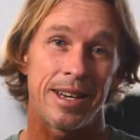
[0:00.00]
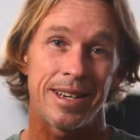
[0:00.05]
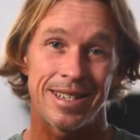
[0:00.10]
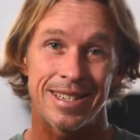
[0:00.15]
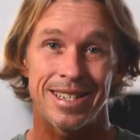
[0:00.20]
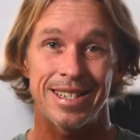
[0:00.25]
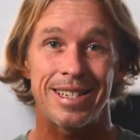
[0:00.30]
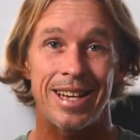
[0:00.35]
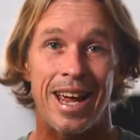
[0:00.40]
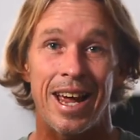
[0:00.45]

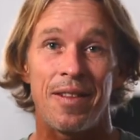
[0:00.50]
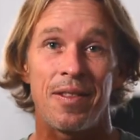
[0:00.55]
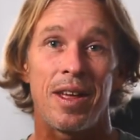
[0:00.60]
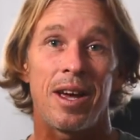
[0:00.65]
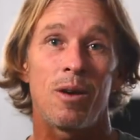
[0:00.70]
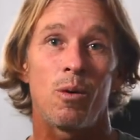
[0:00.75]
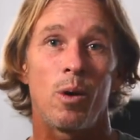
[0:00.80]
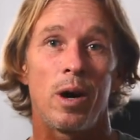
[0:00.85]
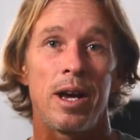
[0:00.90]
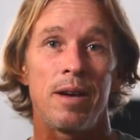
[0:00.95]
understand
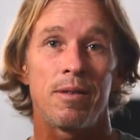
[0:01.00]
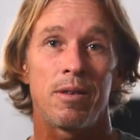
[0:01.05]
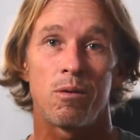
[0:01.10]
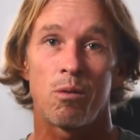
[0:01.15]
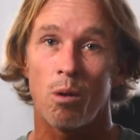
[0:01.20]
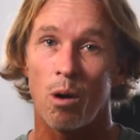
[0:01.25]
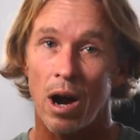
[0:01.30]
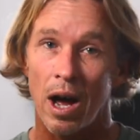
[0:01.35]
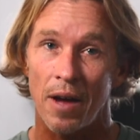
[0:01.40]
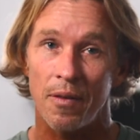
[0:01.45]
that wave
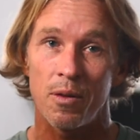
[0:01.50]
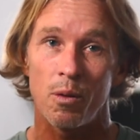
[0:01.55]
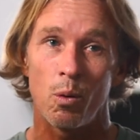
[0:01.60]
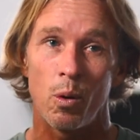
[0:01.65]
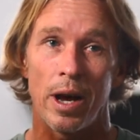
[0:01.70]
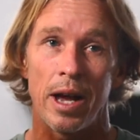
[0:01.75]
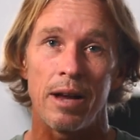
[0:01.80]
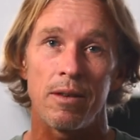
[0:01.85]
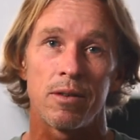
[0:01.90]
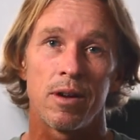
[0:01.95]
and ride the
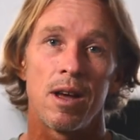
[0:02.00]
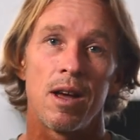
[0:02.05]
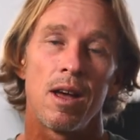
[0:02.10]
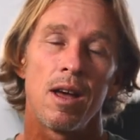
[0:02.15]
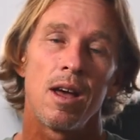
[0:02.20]
wave,